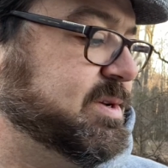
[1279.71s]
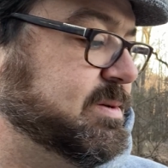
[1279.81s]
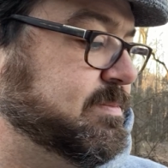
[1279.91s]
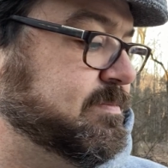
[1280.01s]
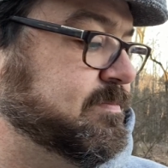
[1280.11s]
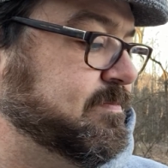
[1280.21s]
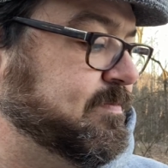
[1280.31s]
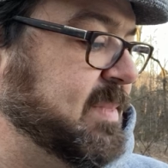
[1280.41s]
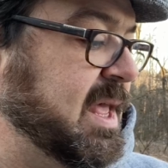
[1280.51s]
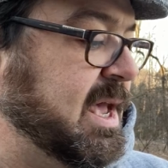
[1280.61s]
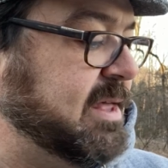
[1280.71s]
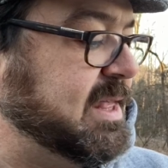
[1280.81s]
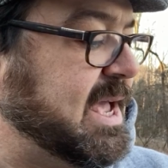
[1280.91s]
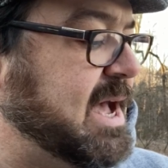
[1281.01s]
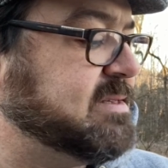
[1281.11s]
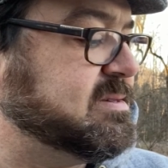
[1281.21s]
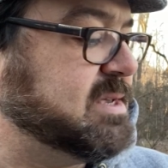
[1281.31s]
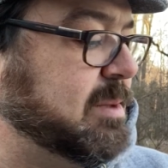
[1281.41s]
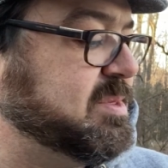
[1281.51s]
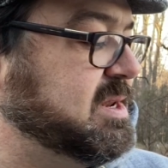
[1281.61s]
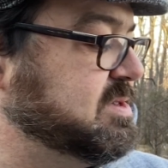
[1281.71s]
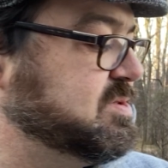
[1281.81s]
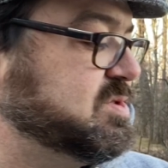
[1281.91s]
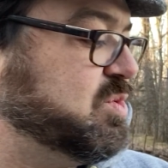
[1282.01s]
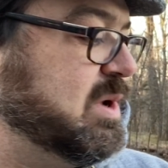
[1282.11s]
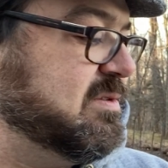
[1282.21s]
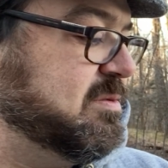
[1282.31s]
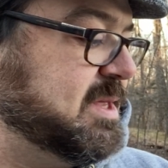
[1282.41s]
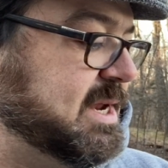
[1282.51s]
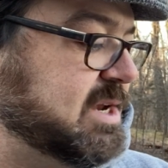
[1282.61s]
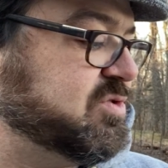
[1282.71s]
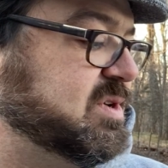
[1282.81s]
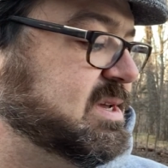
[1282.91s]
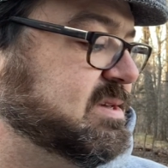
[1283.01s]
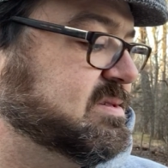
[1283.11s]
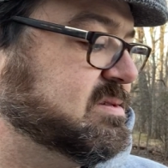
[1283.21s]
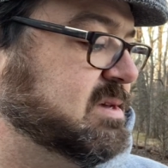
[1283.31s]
And the cats kept the nizzards away from the dike trees,